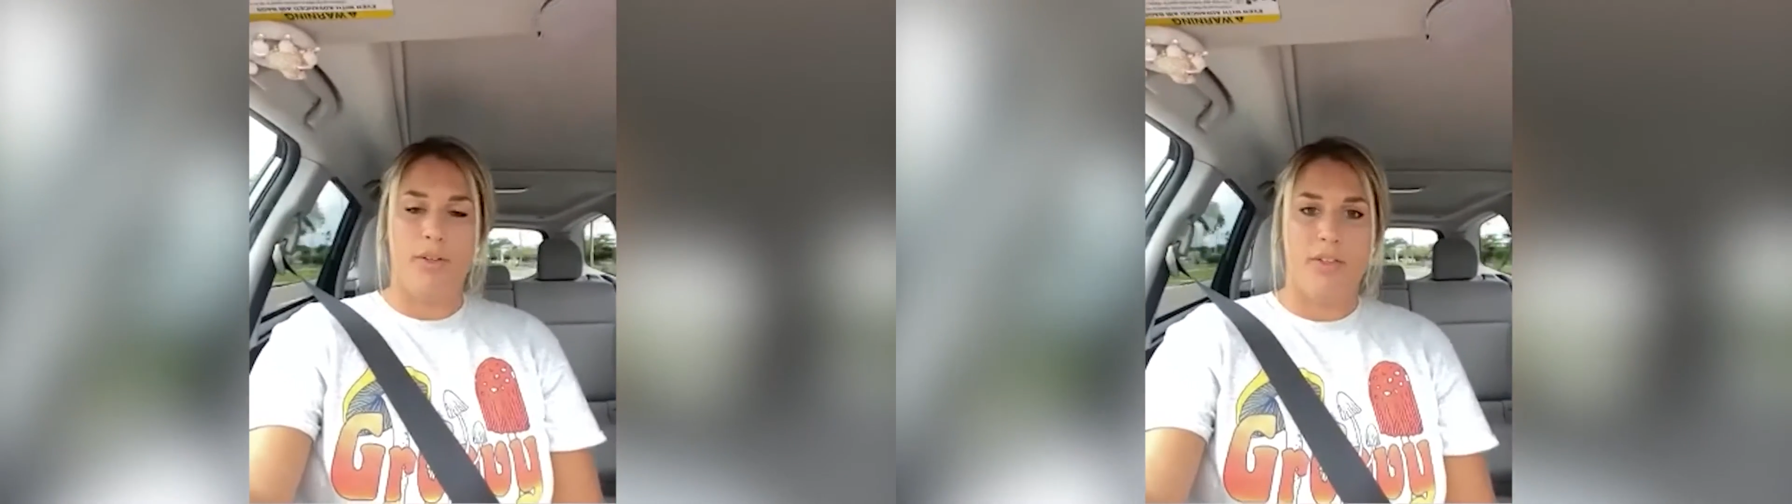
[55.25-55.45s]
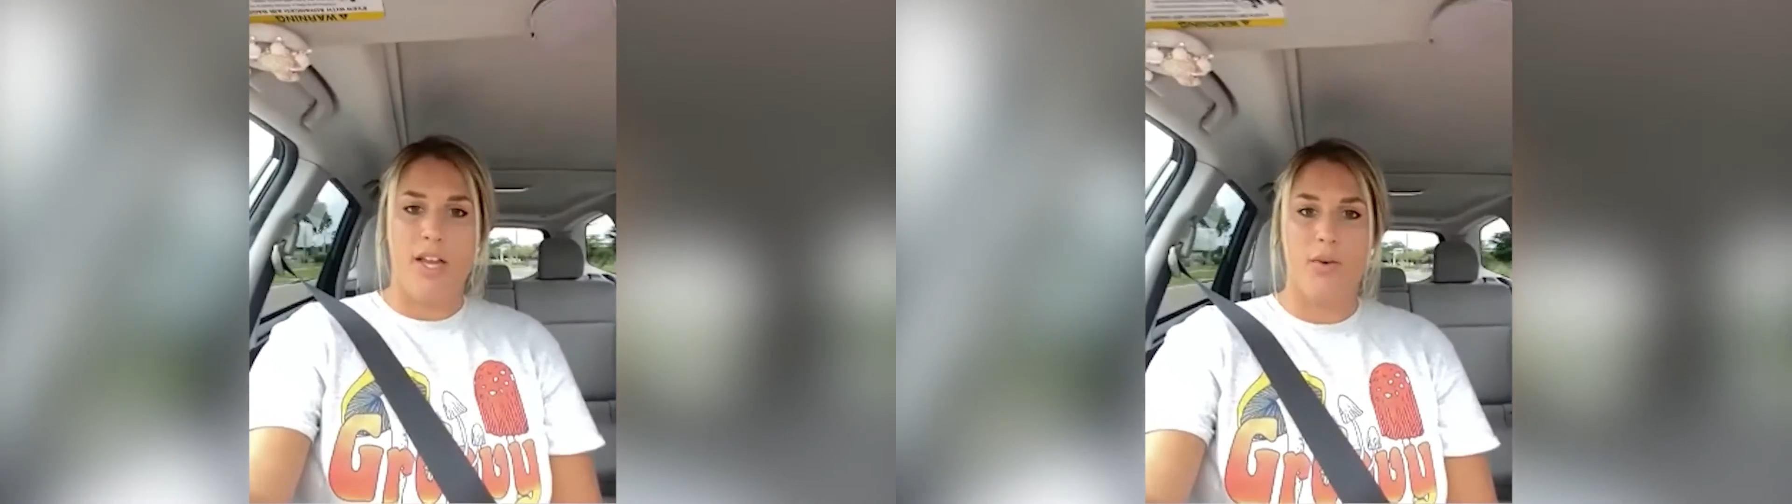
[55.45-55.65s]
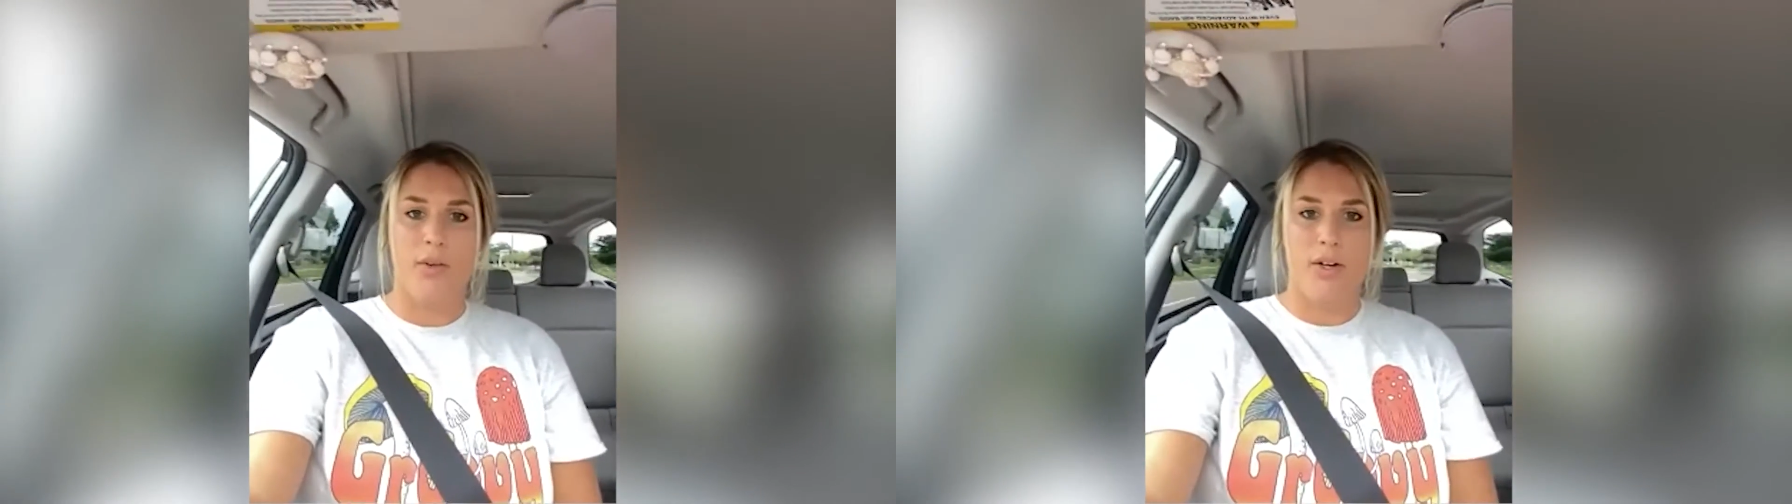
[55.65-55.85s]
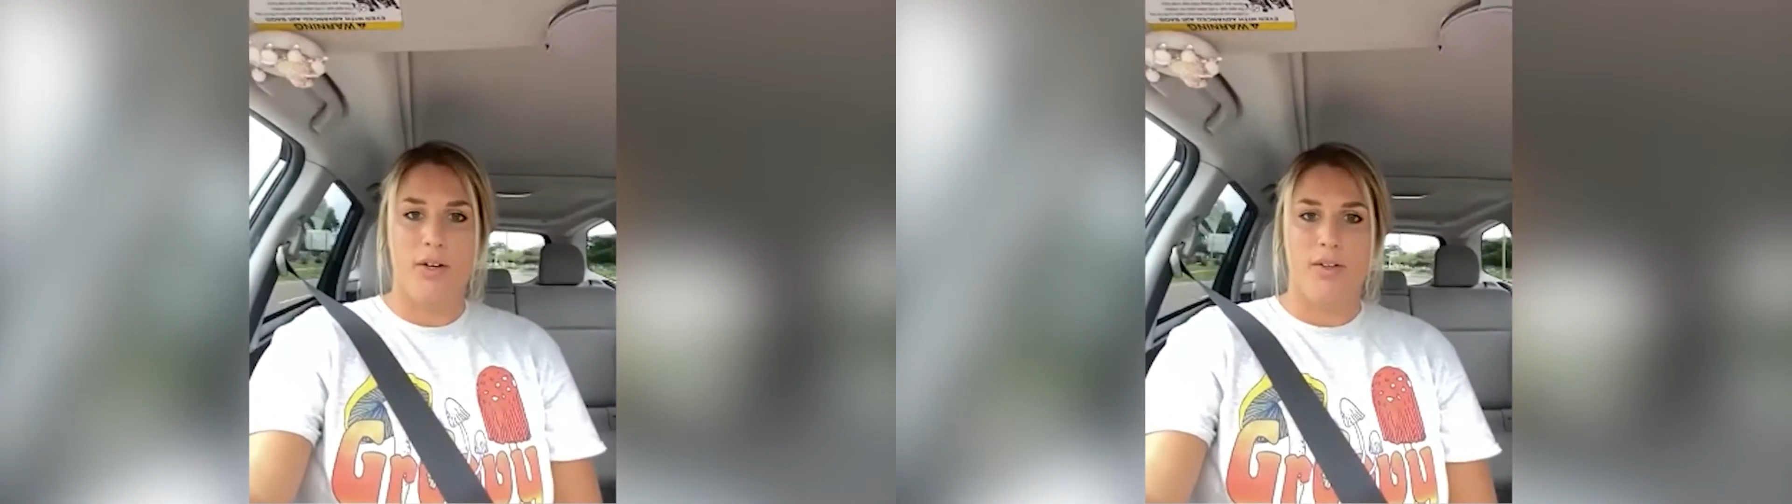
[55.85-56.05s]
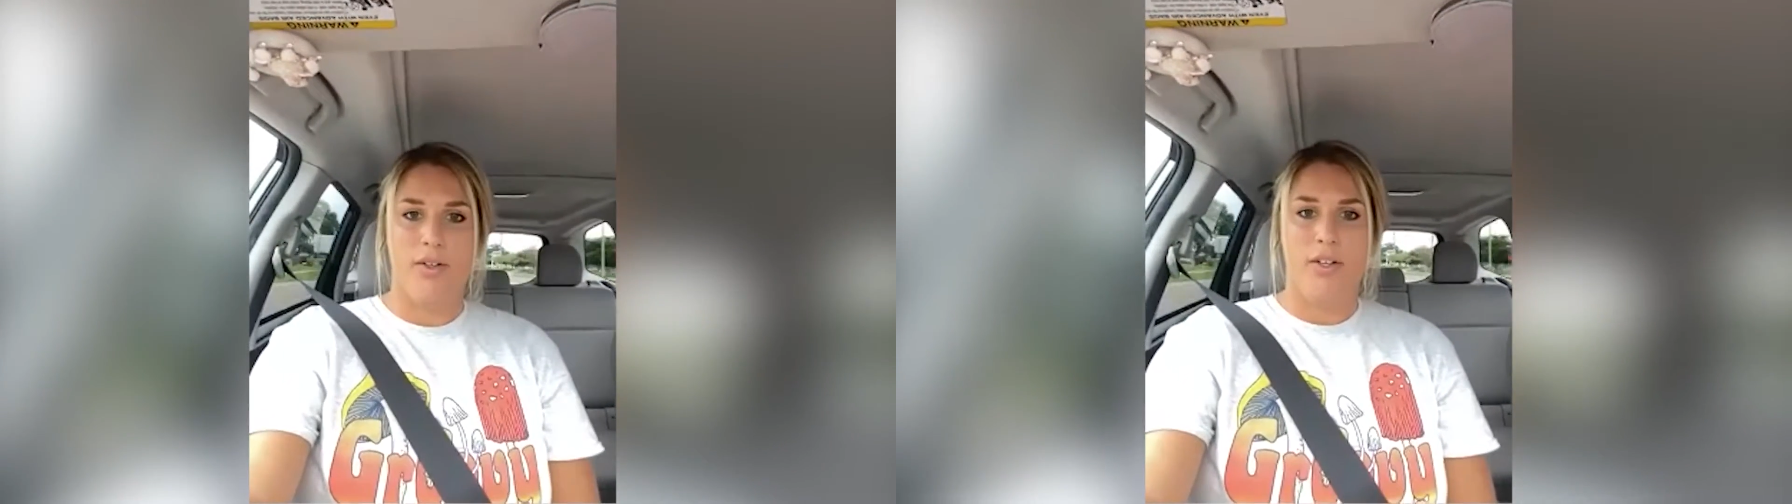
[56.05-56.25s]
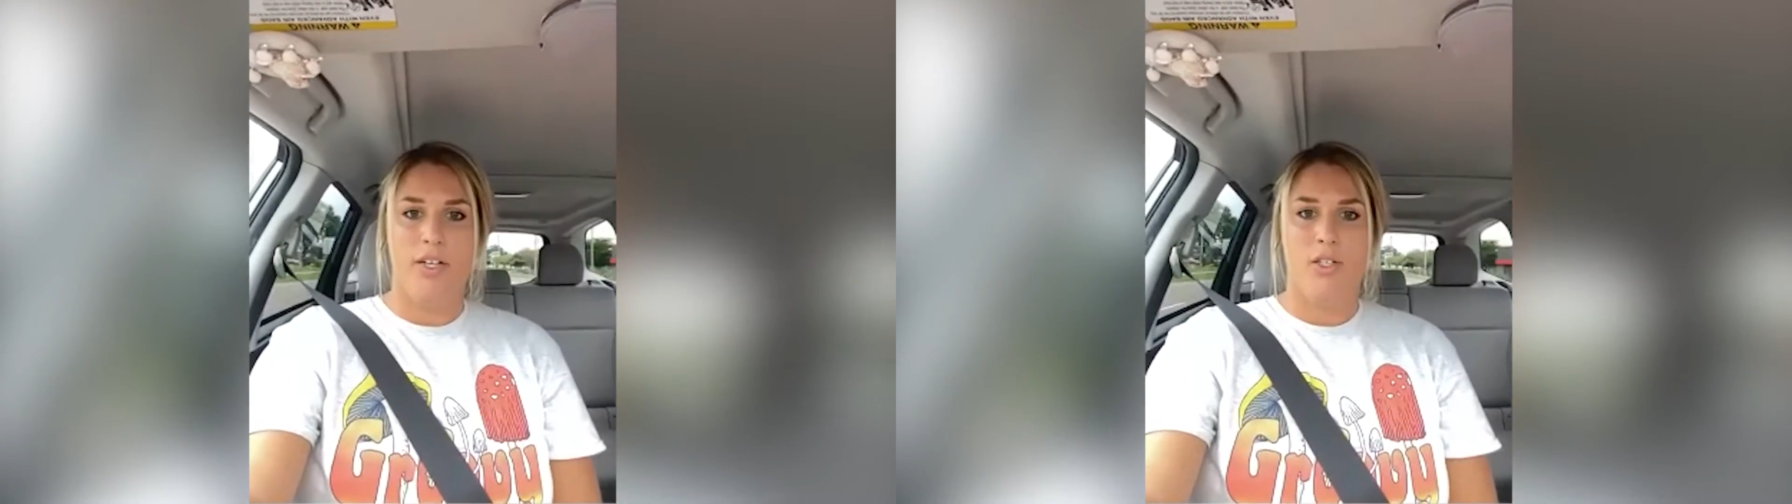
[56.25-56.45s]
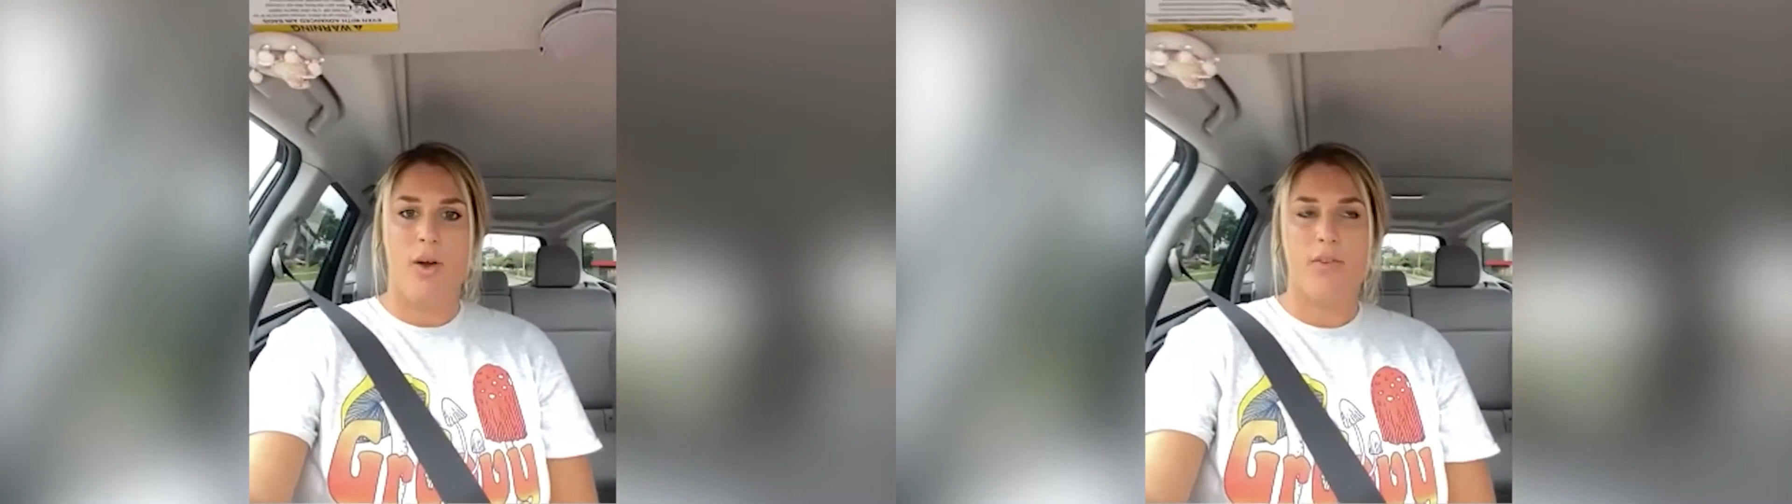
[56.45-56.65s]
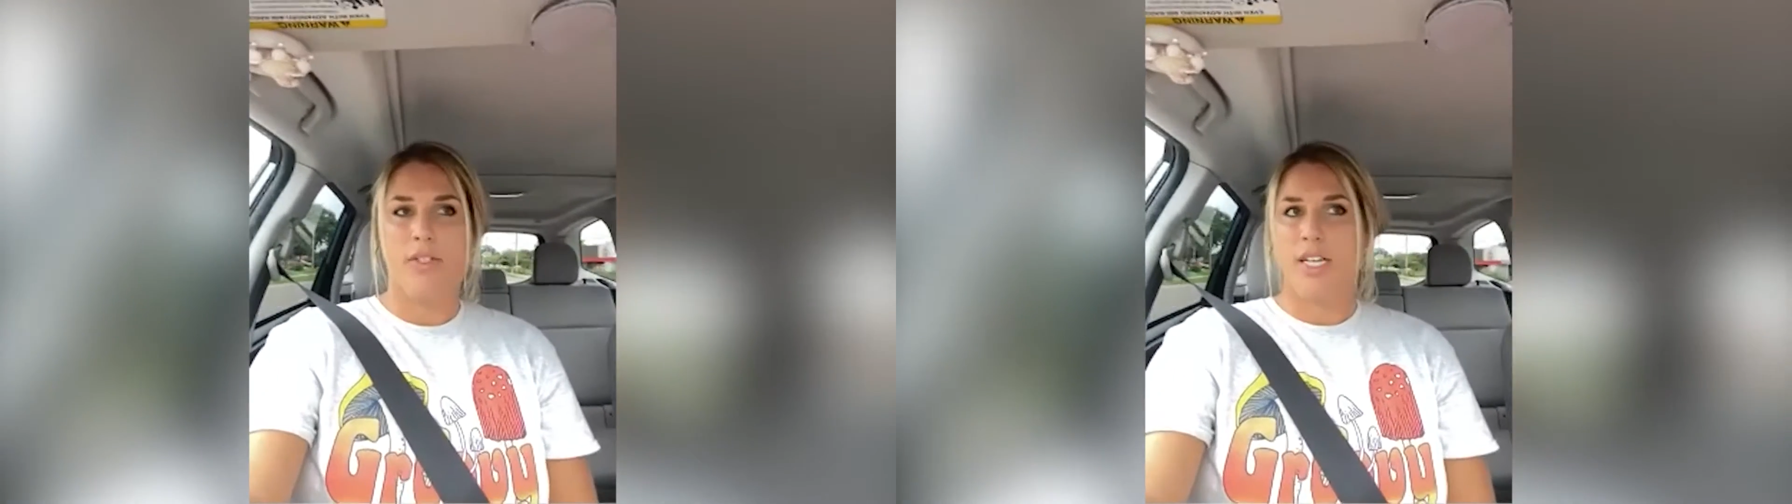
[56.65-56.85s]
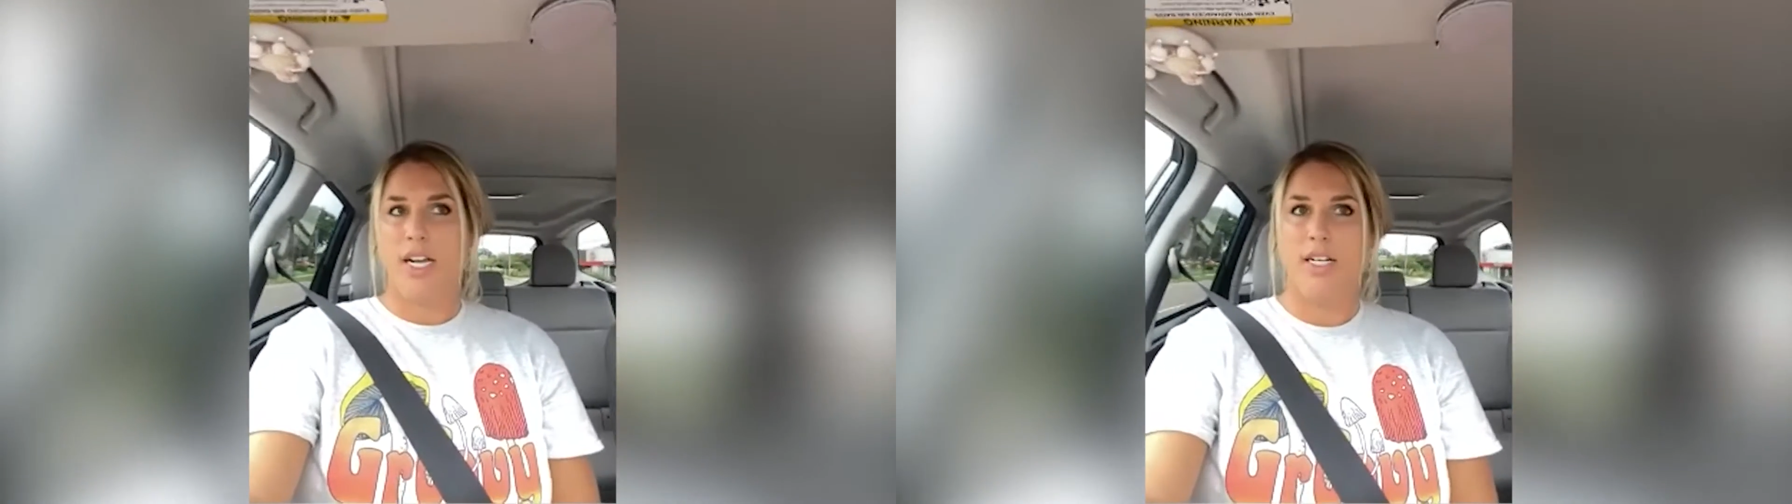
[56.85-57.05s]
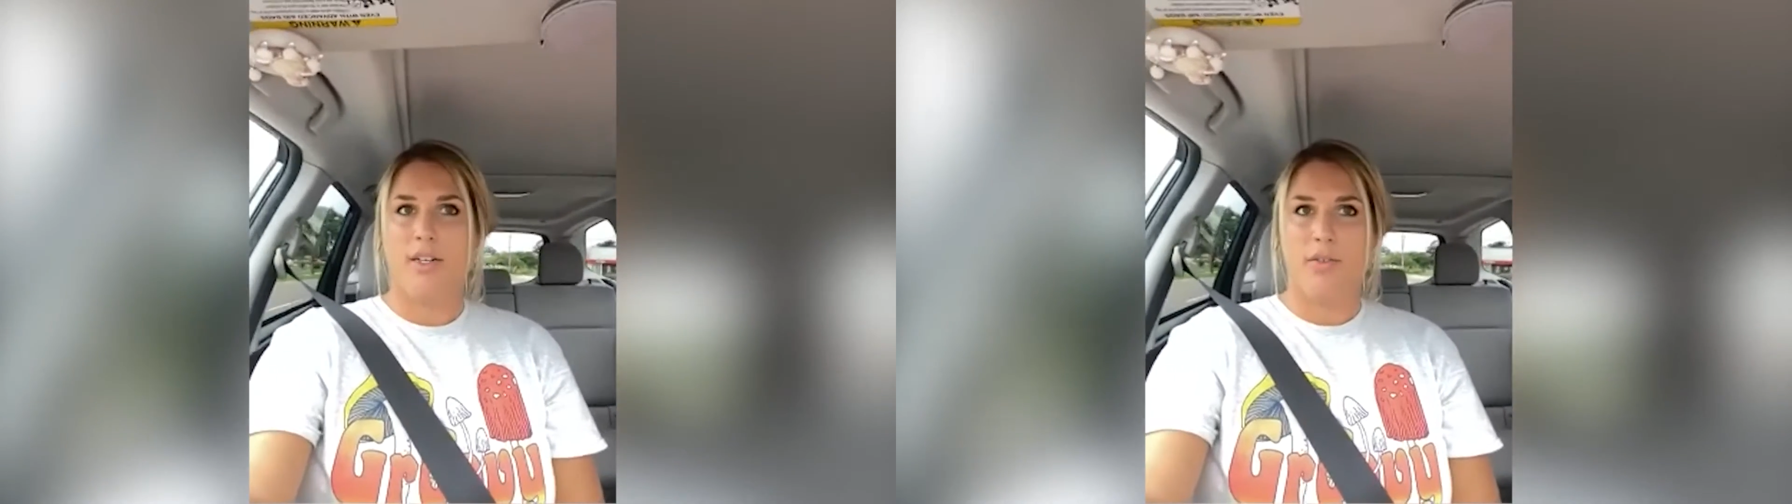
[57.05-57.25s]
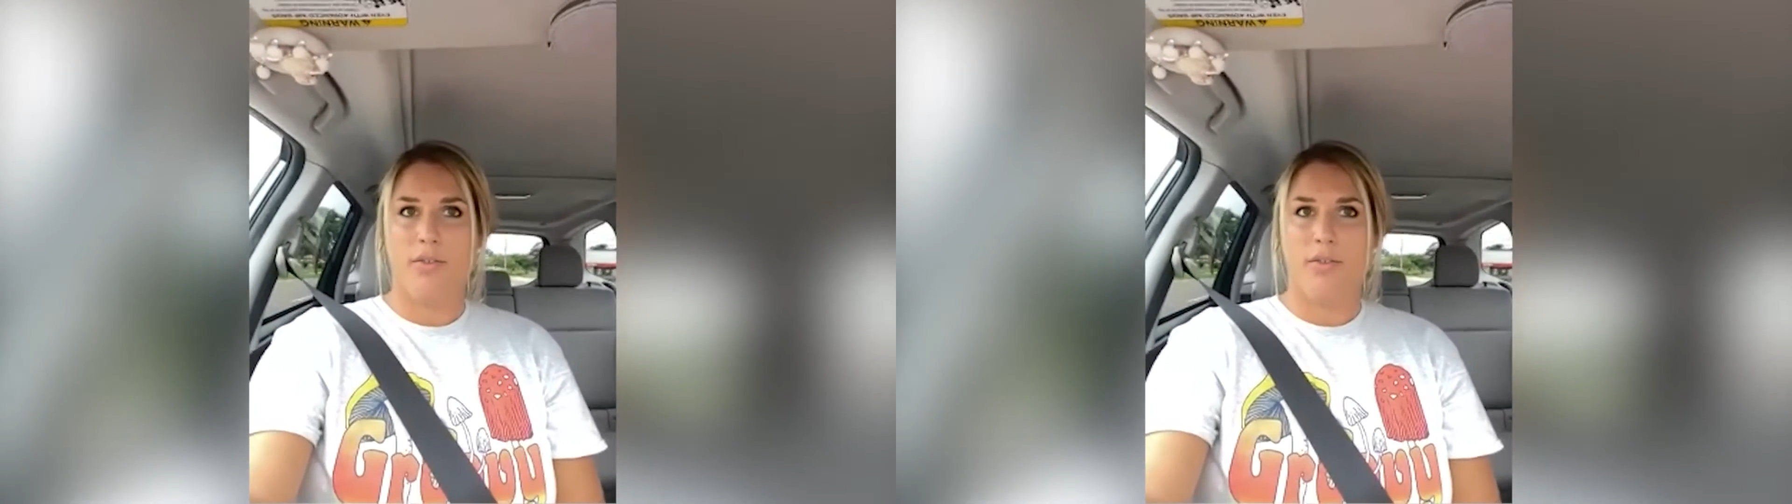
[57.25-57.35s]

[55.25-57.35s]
Like they don't. So everyone's kind of